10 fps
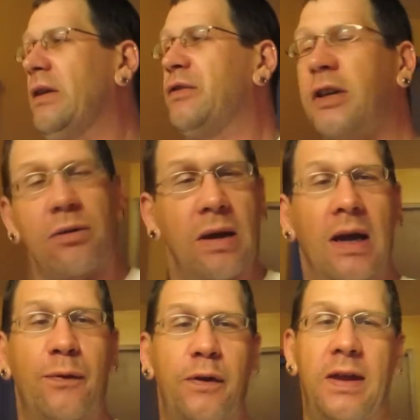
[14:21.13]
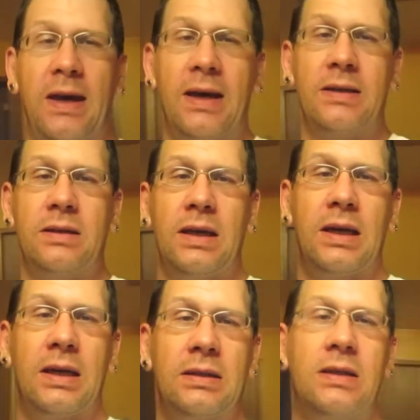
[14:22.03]
Stick around for that,
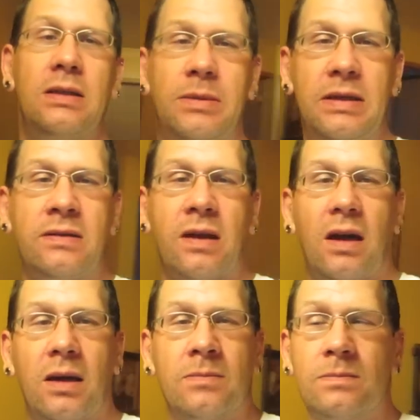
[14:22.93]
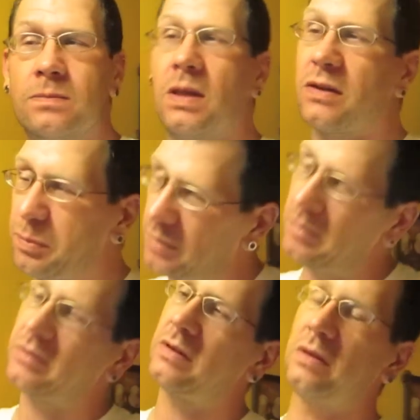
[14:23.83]
and in the meantime, that's pretty
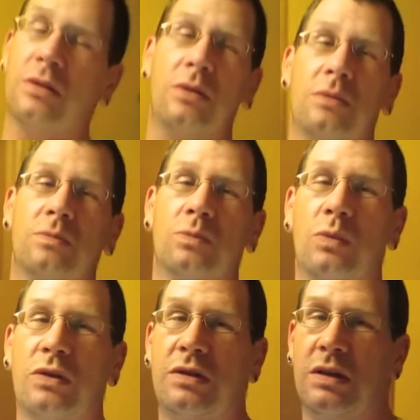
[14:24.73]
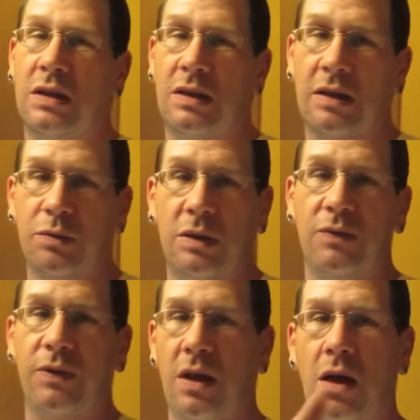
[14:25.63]
much going to do it. We'll see you again next week's
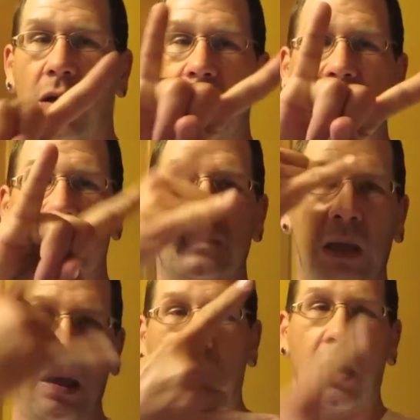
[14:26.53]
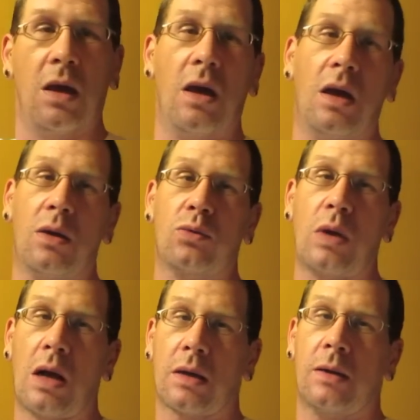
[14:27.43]
vlog.
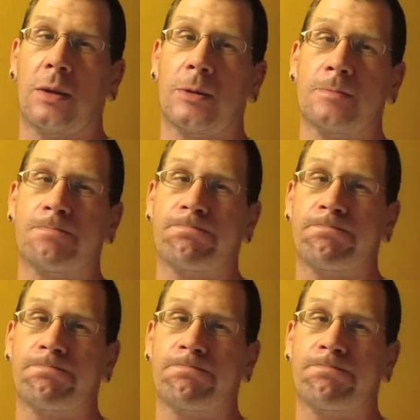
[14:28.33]
Rock on.